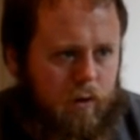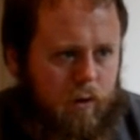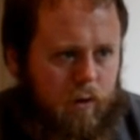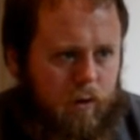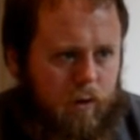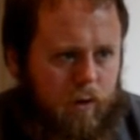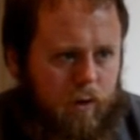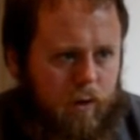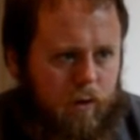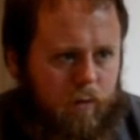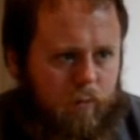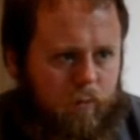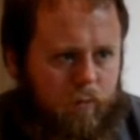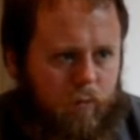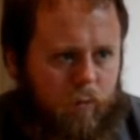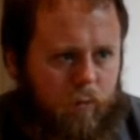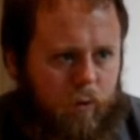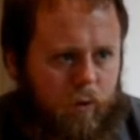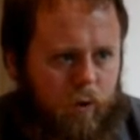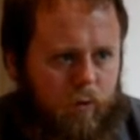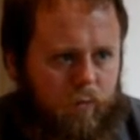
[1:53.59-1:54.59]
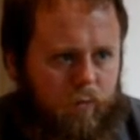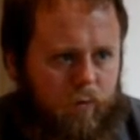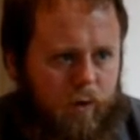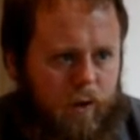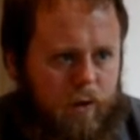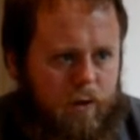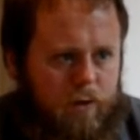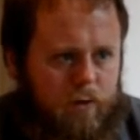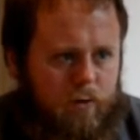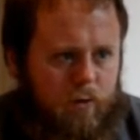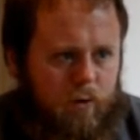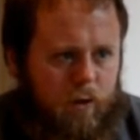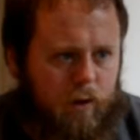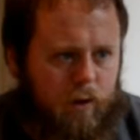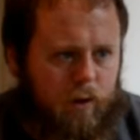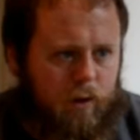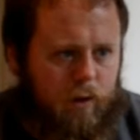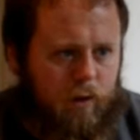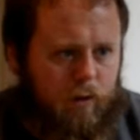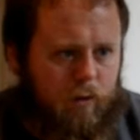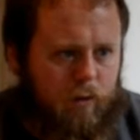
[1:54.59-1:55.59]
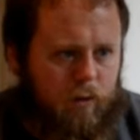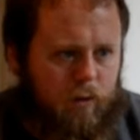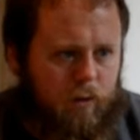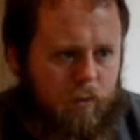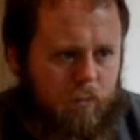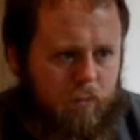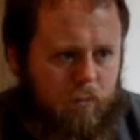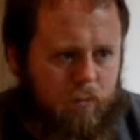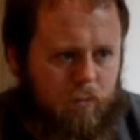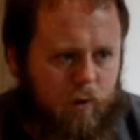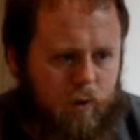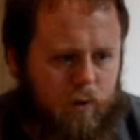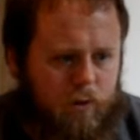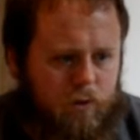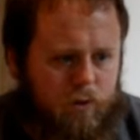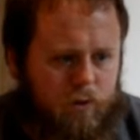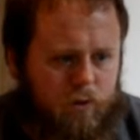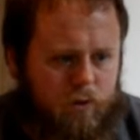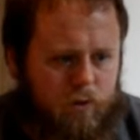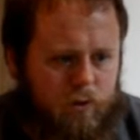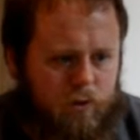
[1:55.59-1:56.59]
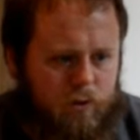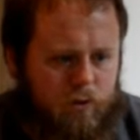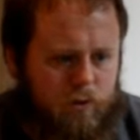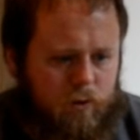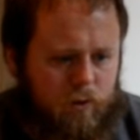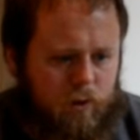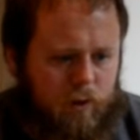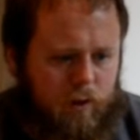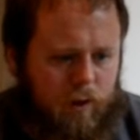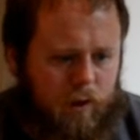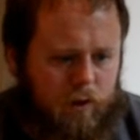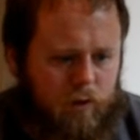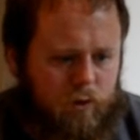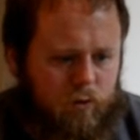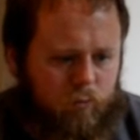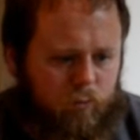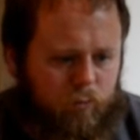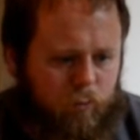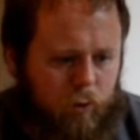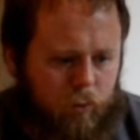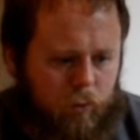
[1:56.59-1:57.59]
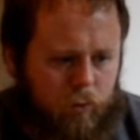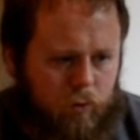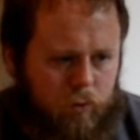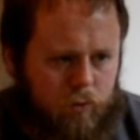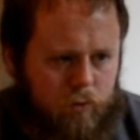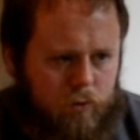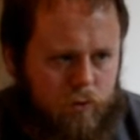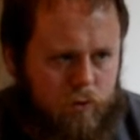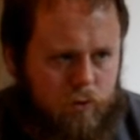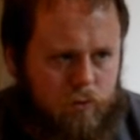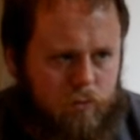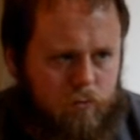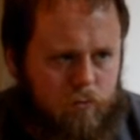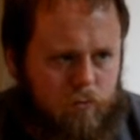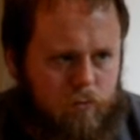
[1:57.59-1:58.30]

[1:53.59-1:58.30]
From what I've read, it's just a case of bubbles,